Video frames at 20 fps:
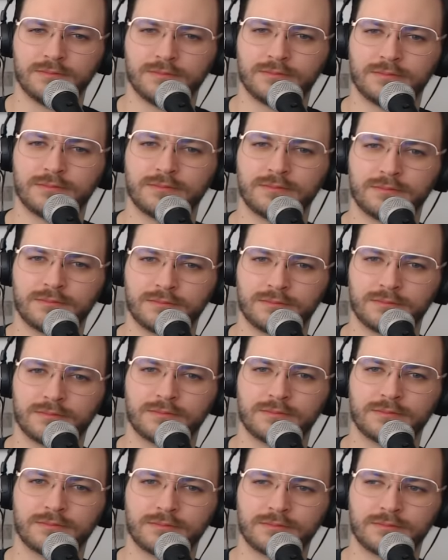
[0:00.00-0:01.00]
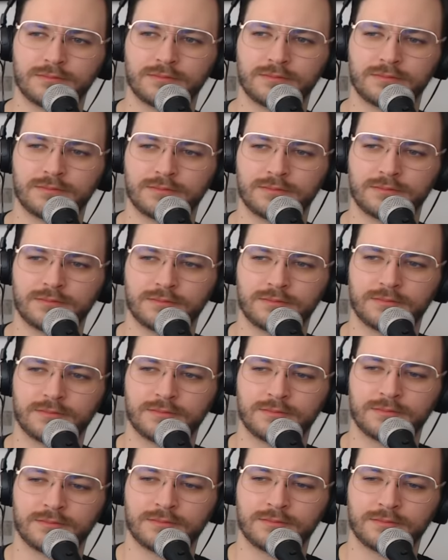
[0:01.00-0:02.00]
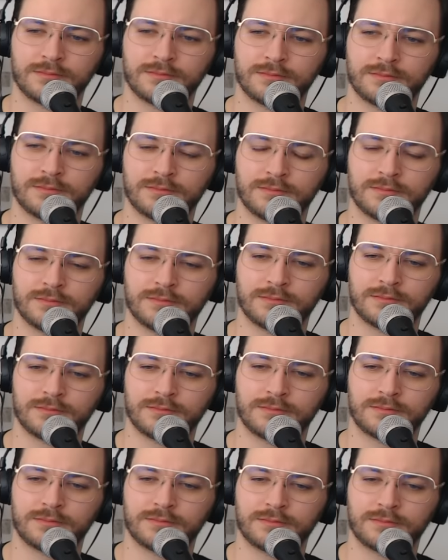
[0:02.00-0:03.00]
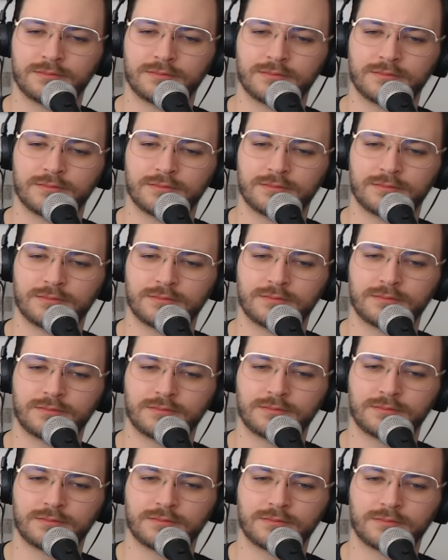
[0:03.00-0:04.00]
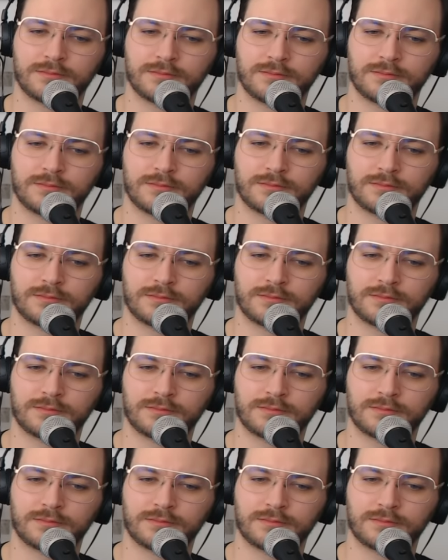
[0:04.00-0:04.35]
No words are spoken by the person on screen.